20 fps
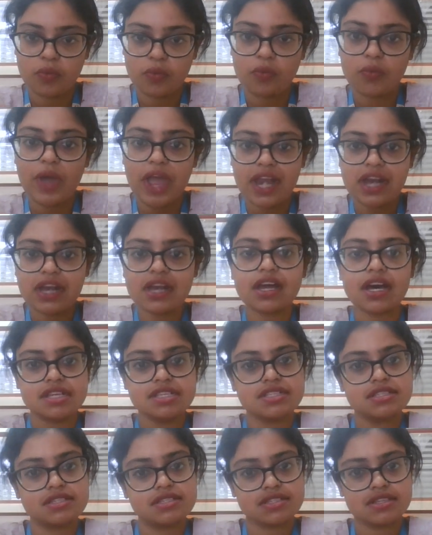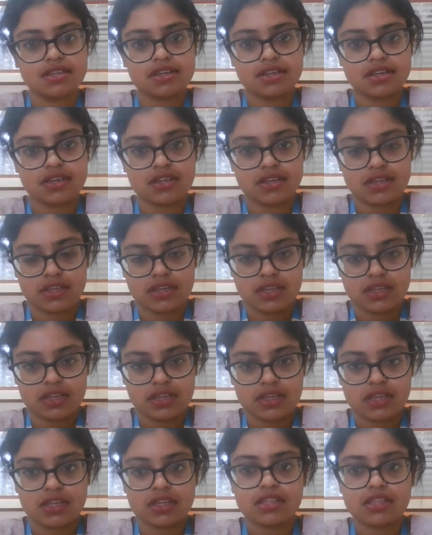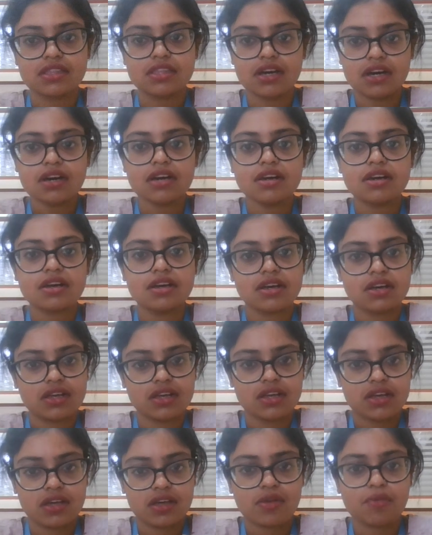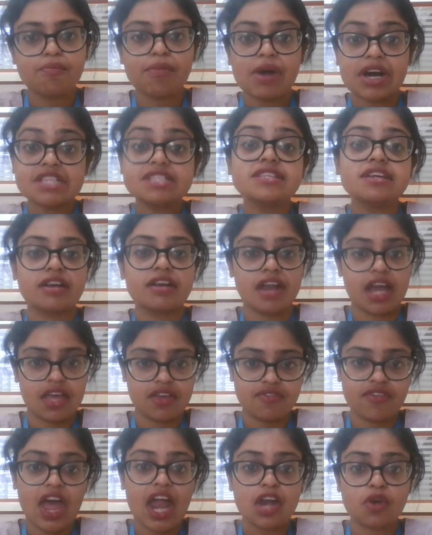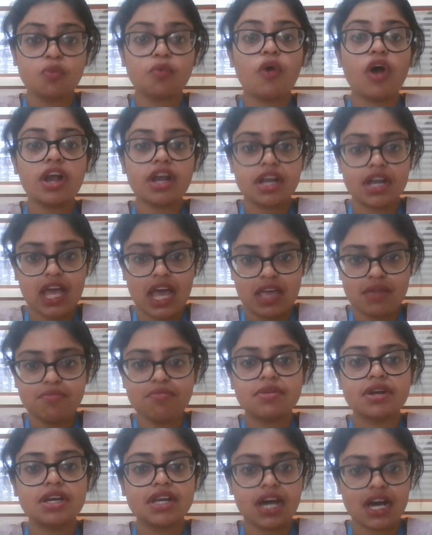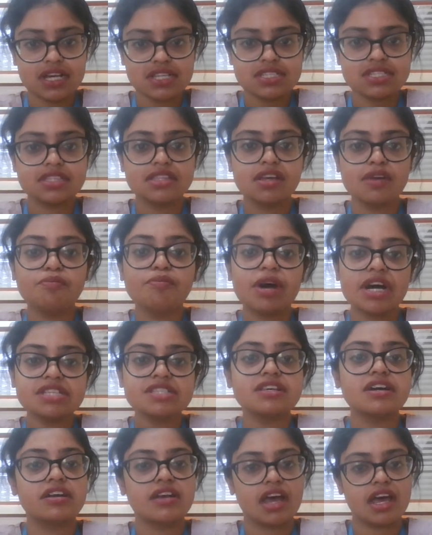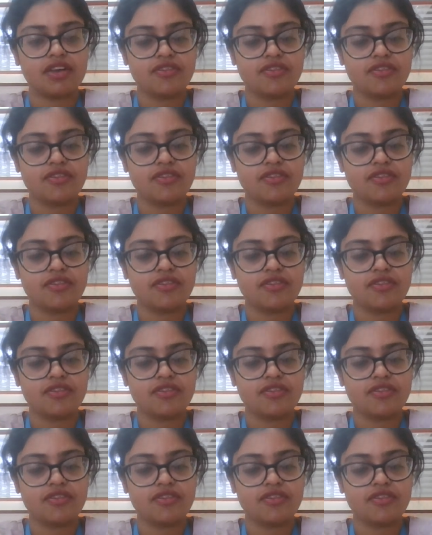when does the bus arrive? At what time does the bus arrive?